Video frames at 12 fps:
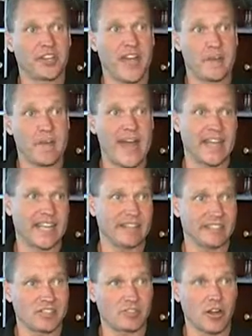to come back
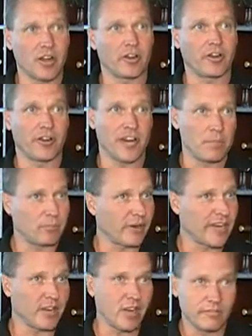even stronger and
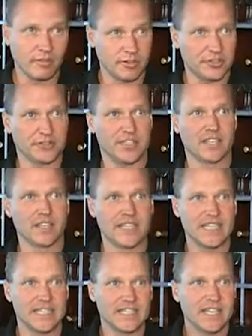upgrade all of our
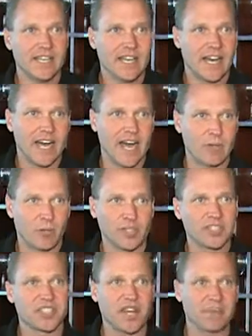utilities, um,
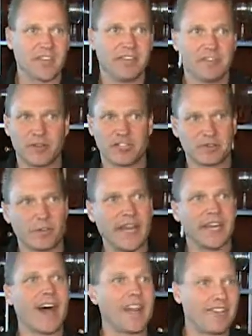which something which
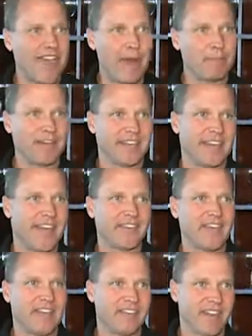might not have happened had
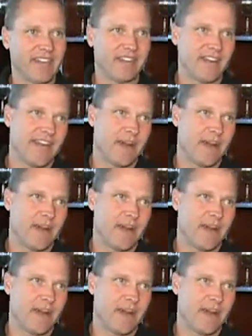that event not